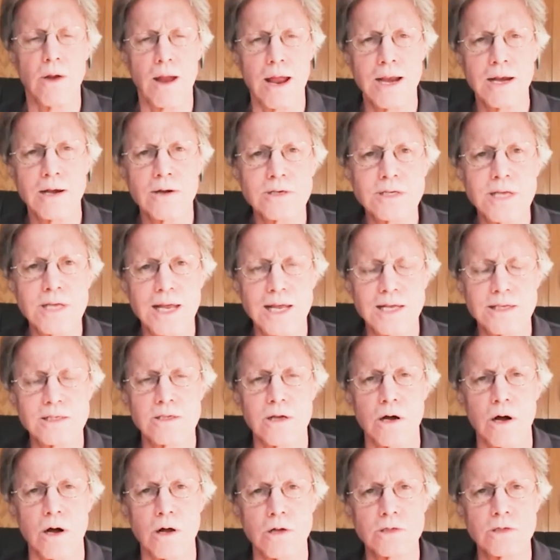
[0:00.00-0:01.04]
Your anger
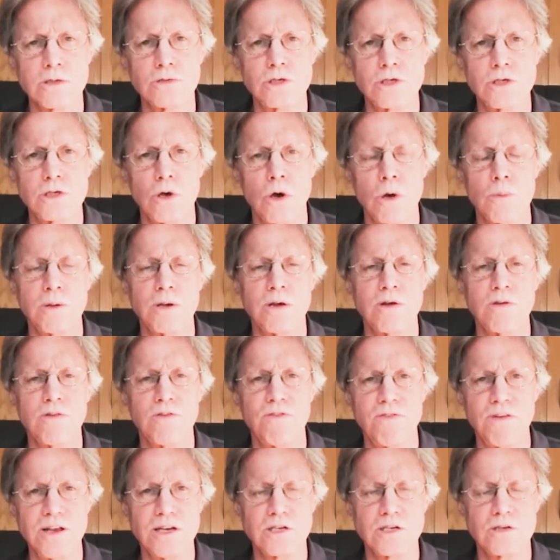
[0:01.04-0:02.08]
tends to also show up in your
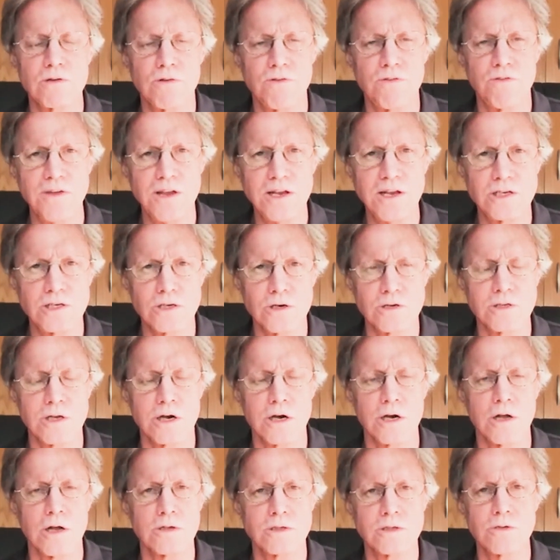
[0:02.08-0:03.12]
facial
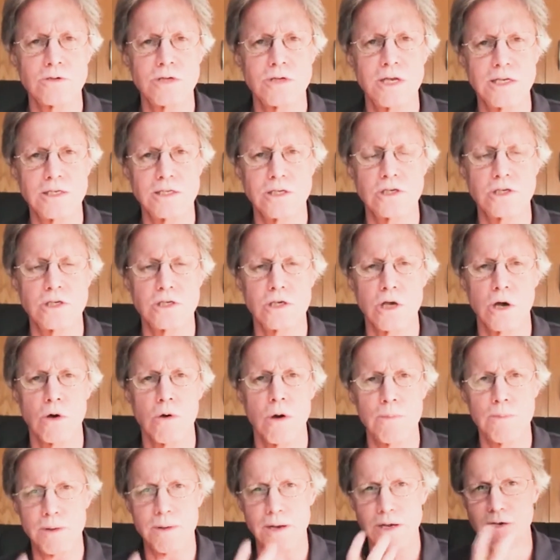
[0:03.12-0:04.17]
features, and it also tends to
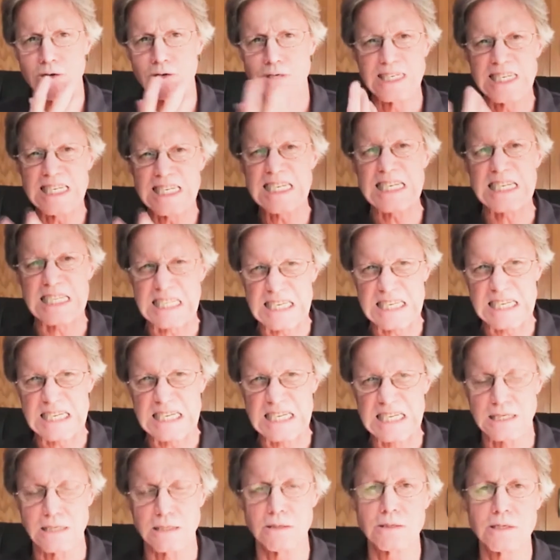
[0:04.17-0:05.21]
show up in your teeth.
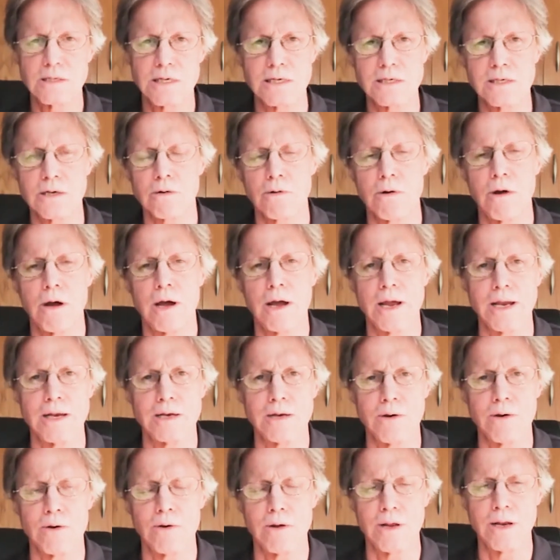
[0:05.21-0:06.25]
You tend to
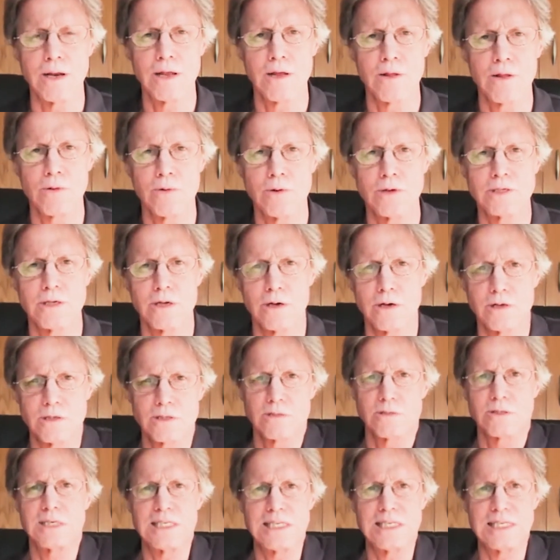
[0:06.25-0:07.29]
grind or any other ways. You
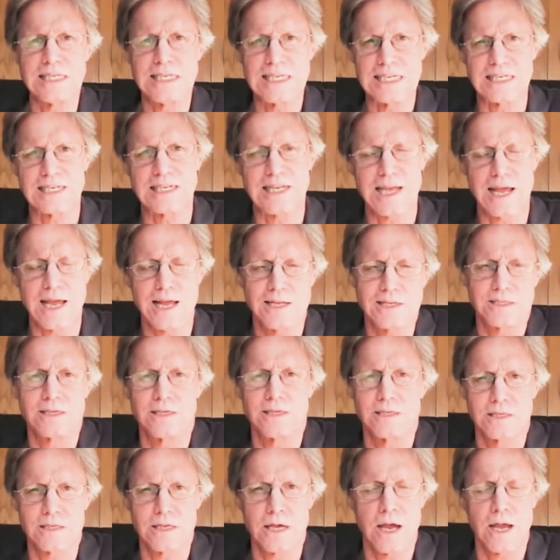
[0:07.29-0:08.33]
also tend to get
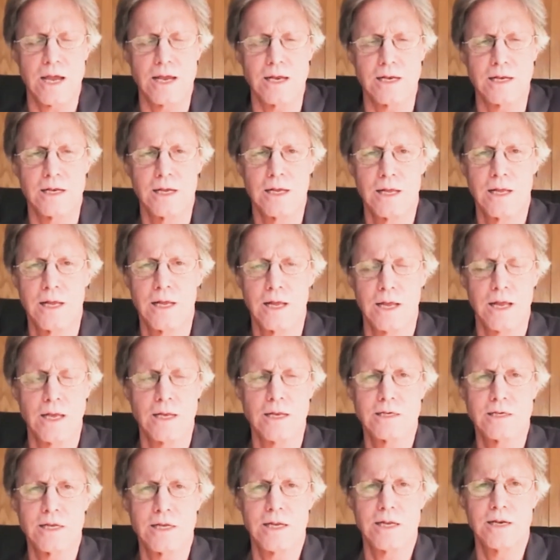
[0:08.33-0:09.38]
tense and tight
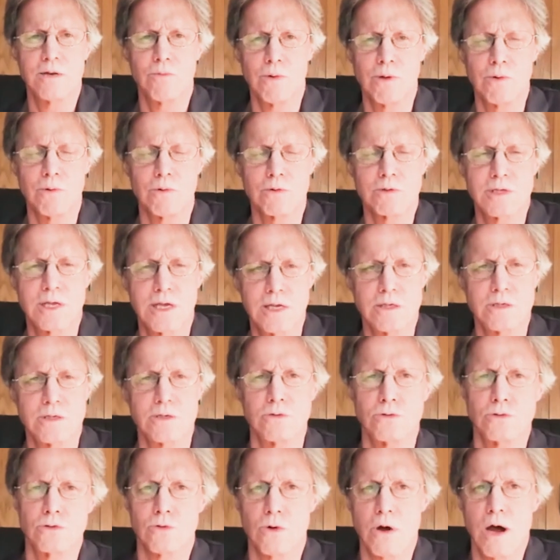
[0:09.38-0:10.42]
you tend we will
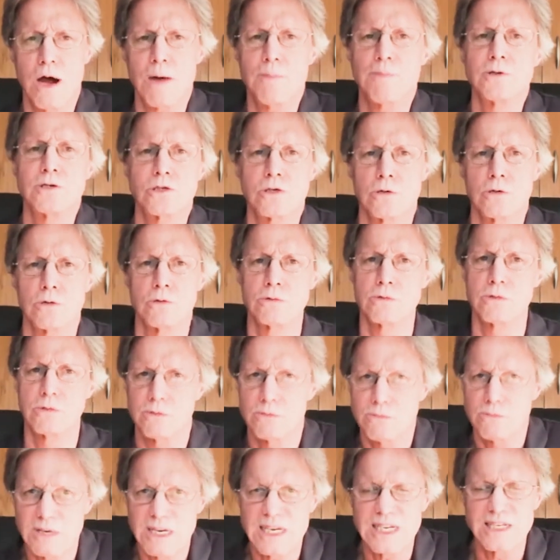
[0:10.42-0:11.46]
tend to drop a
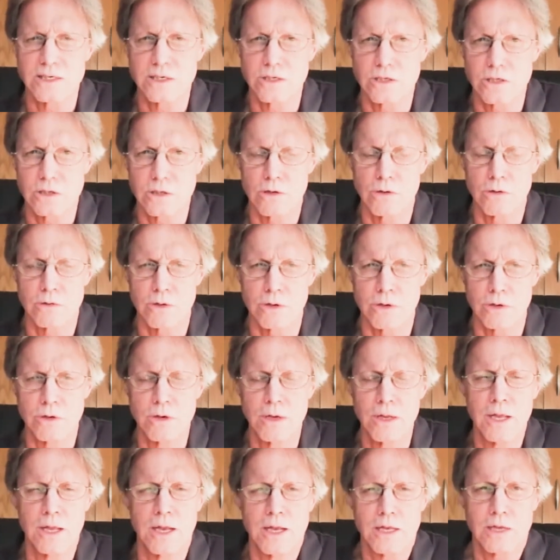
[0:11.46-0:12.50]
shoulder and raise a
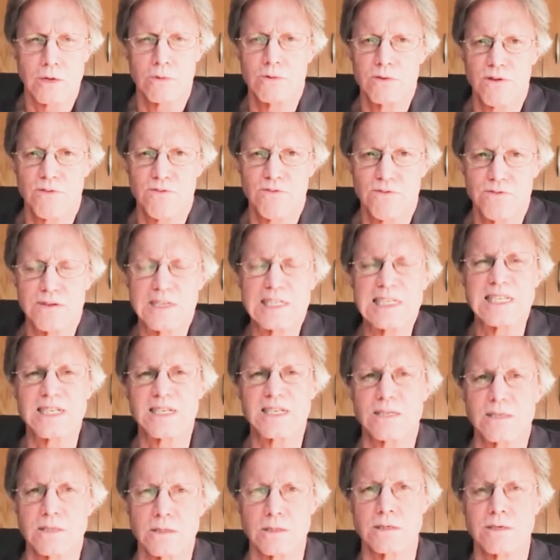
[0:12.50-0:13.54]
shoulder, going to
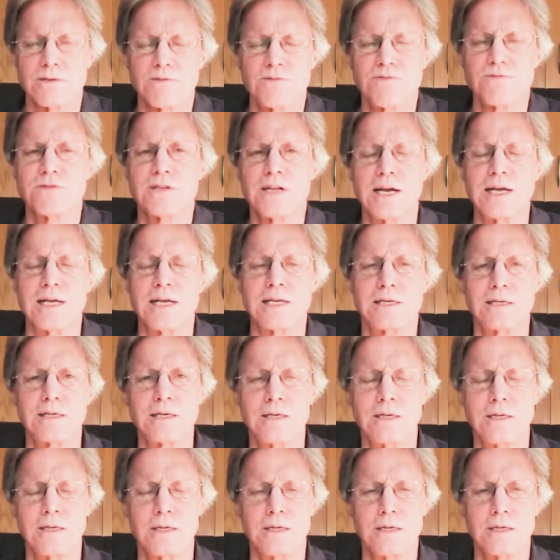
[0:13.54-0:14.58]
fight or flight.
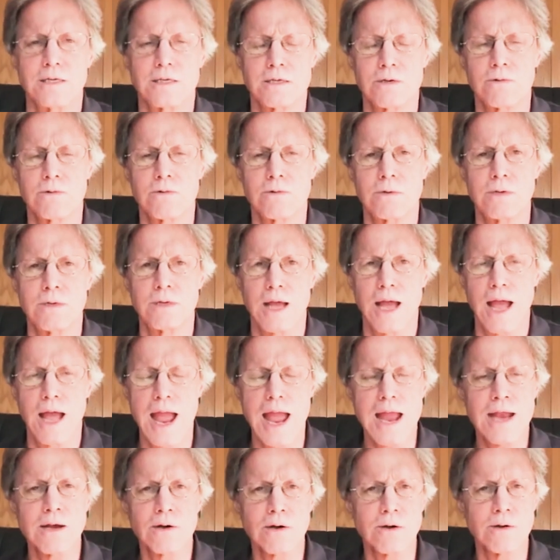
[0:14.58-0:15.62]
So
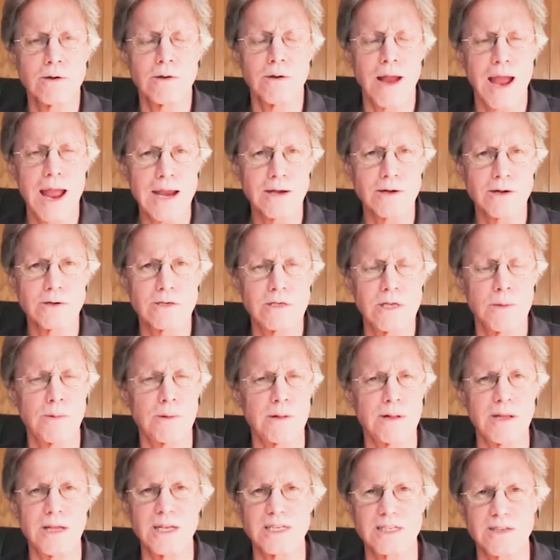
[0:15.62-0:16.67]
anger anger
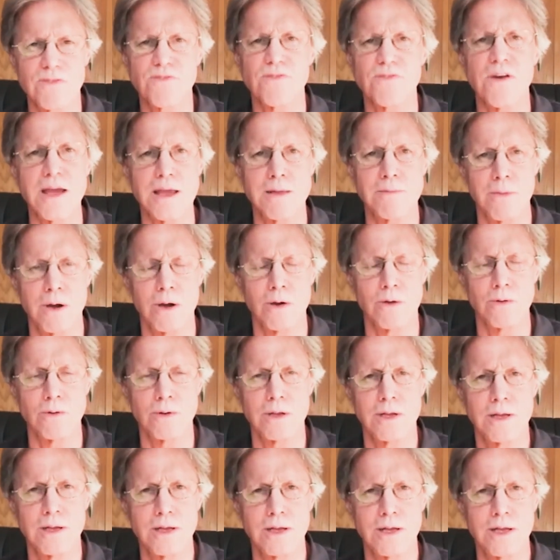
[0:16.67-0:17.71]
typically is fight
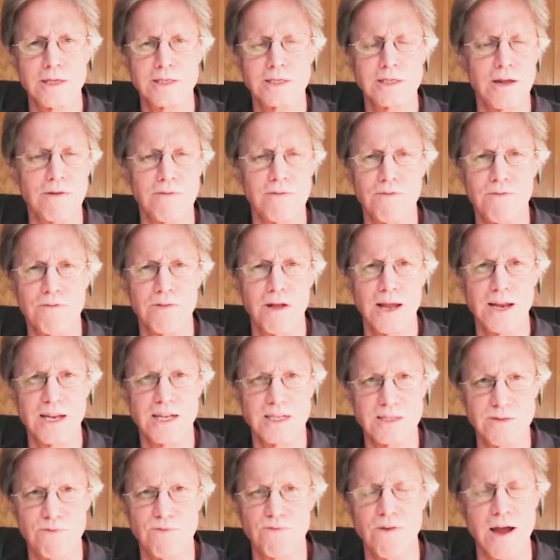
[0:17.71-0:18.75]
mode. It's not
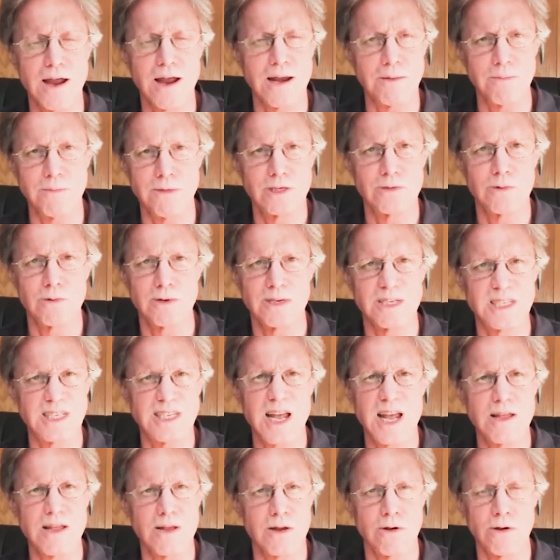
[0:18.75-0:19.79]
flight, it's fight. It means you want to
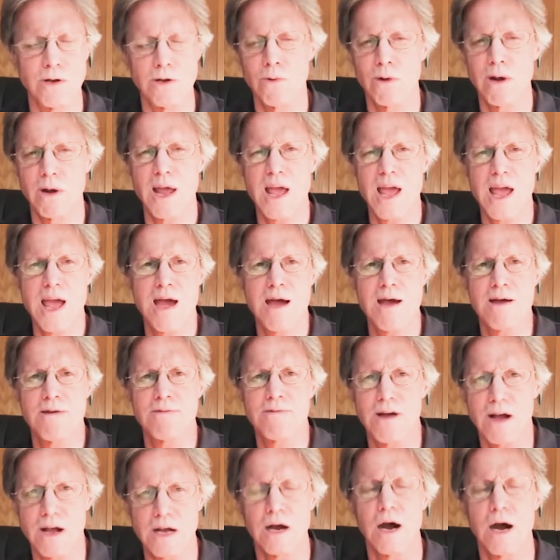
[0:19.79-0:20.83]
stay there and you want to
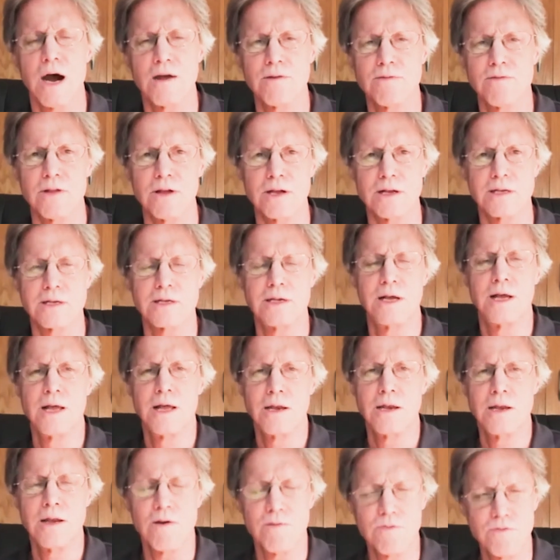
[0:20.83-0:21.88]
have a conflict.
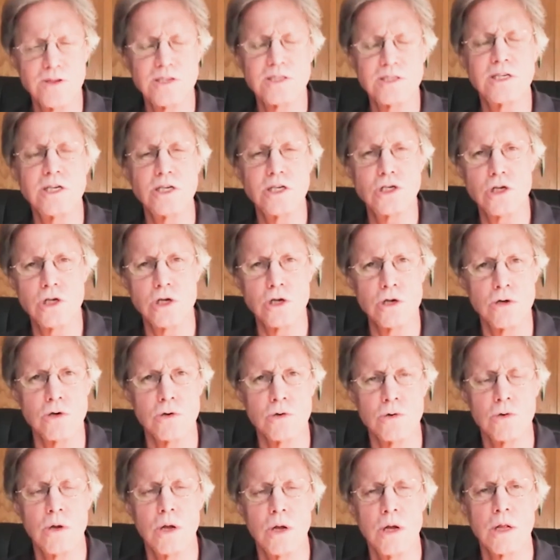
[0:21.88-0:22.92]
Now, if this is
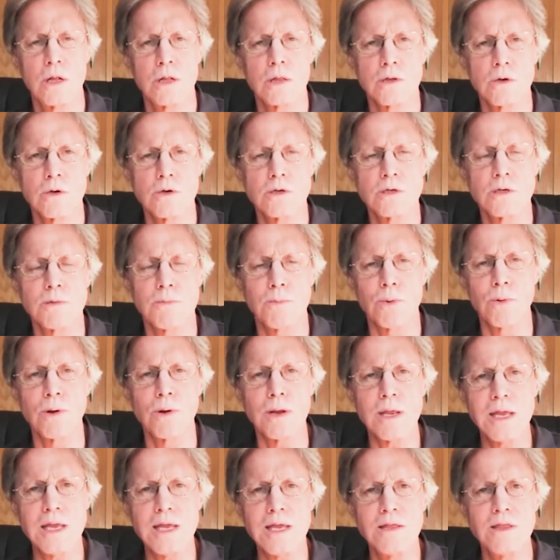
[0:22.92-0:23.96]
you, learn to
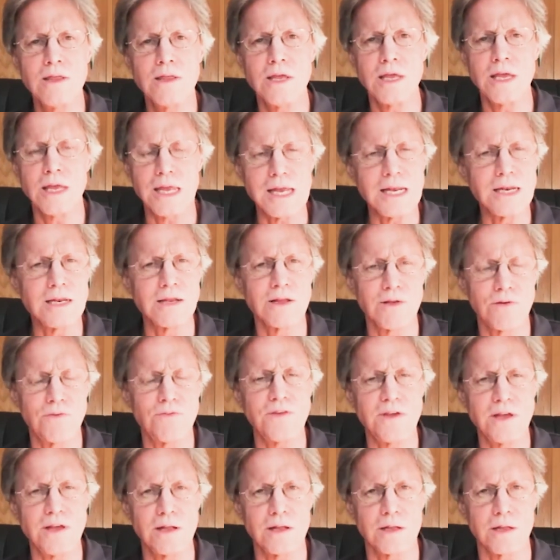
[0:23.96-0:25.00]
breathe into
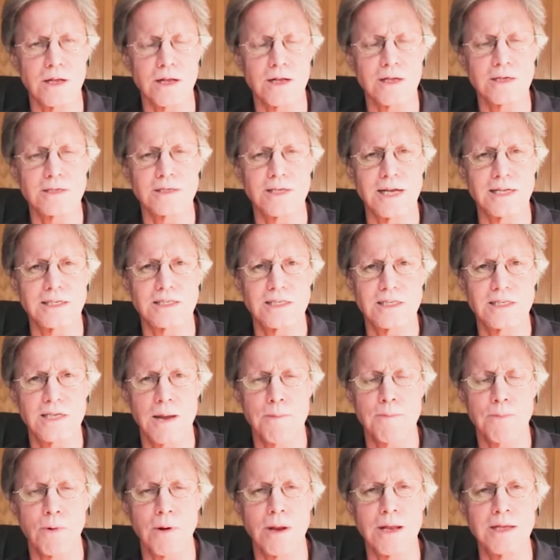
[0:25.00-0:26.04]
the feeling because that
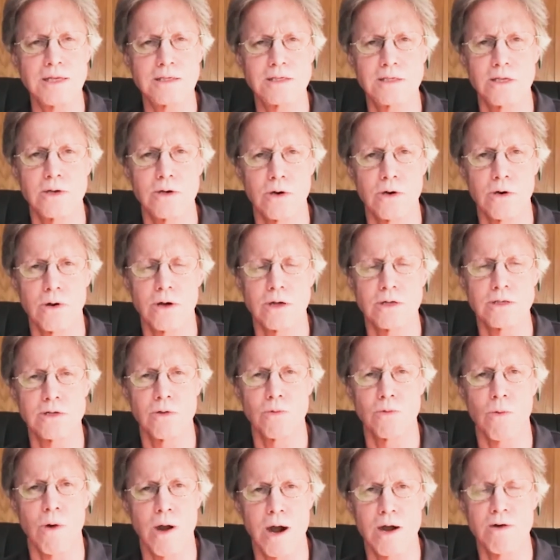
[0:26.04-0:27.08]
separates the
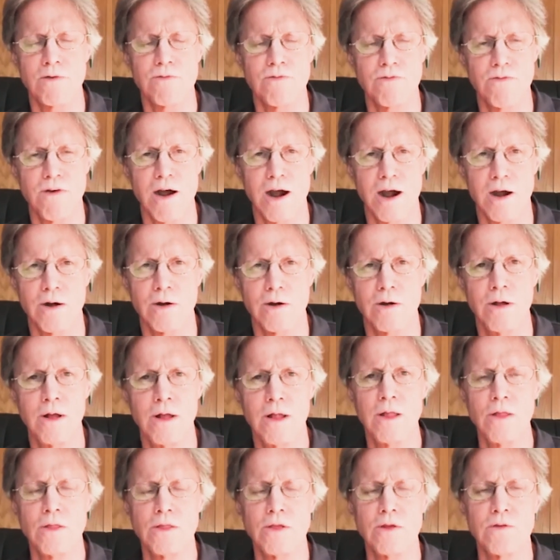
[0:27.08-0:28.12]
neurons that wire and fire
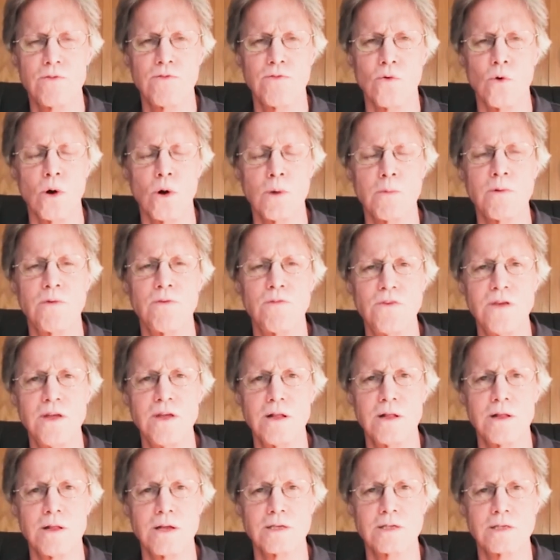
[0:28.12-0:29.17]
that form a
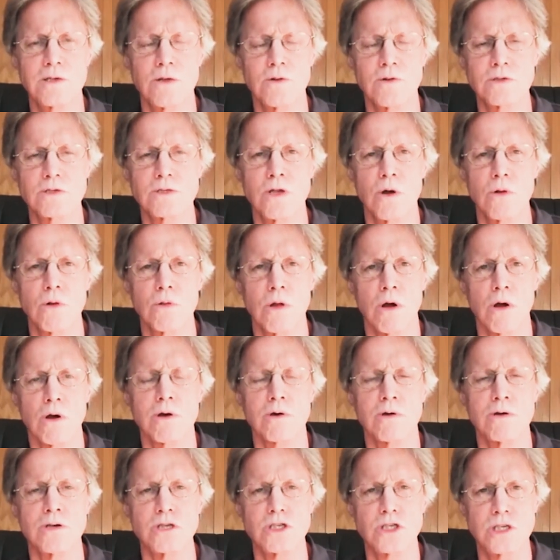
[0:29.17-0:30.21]
feeling so there's no
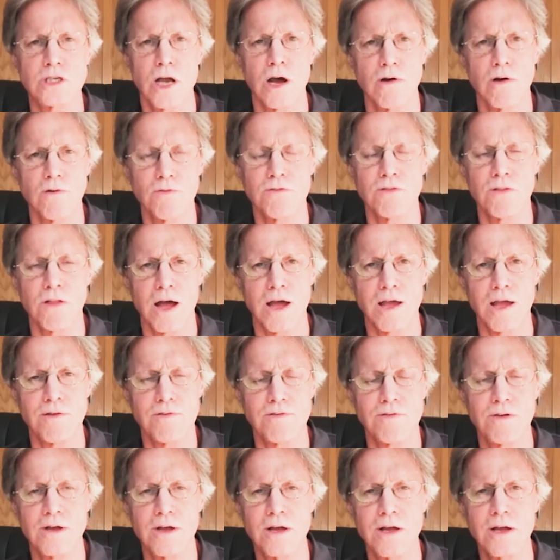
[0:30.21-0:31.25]
longer a shelf
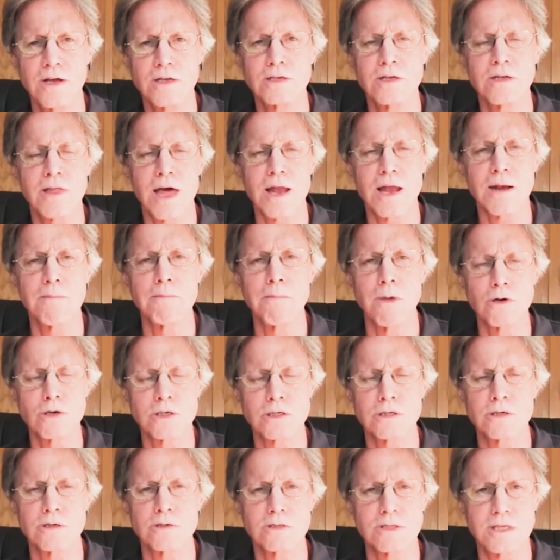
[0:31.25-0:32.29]
life to that
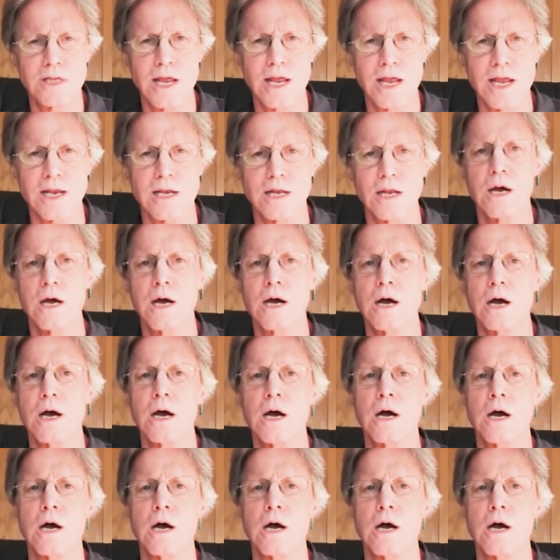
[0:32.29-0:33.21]
emotional state.